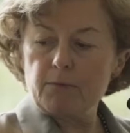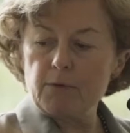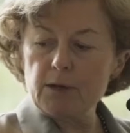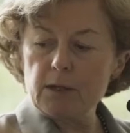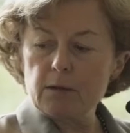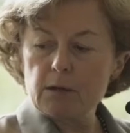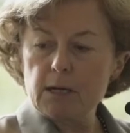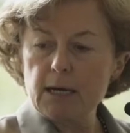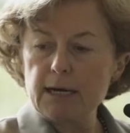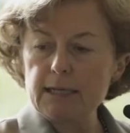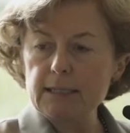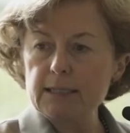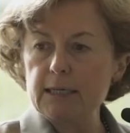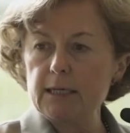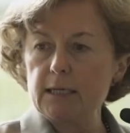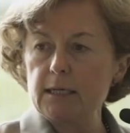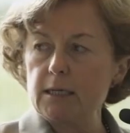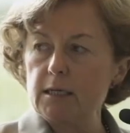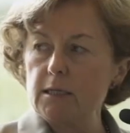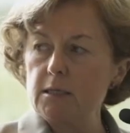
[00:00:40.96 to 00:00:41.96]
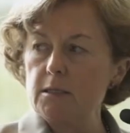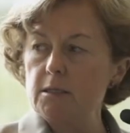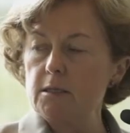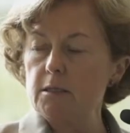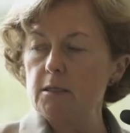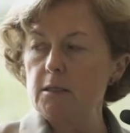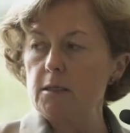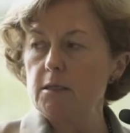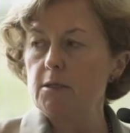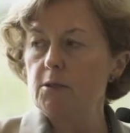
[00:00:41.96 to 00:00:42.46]
Phenol content
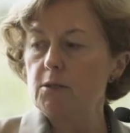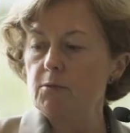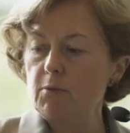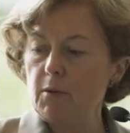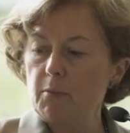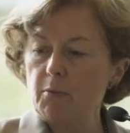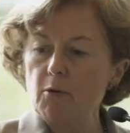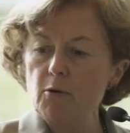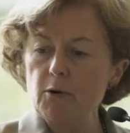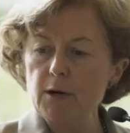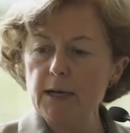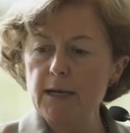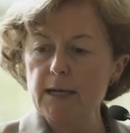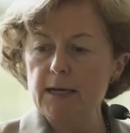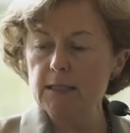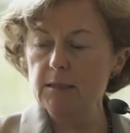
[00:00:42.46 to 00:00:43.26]
is, is reported